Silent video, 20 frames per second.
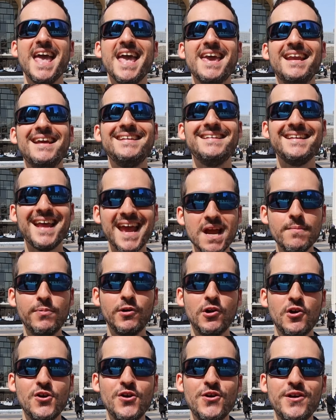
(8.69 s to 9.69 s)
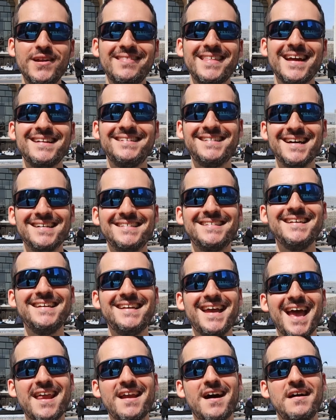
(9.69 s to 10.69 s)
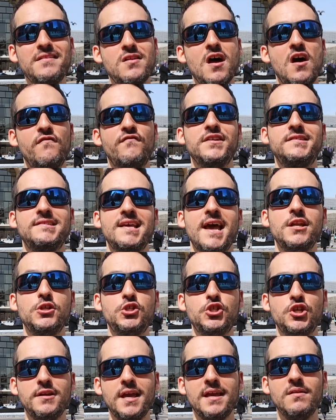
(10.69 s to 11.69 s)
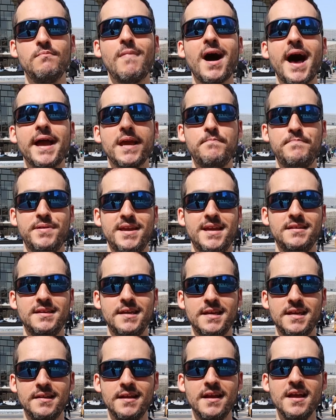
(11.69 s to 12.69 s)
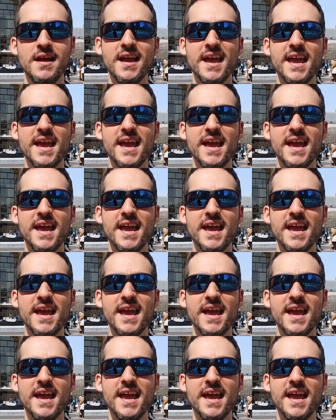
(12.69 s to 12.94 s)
in a neighborhood that doesn't get enough attention in my opinion.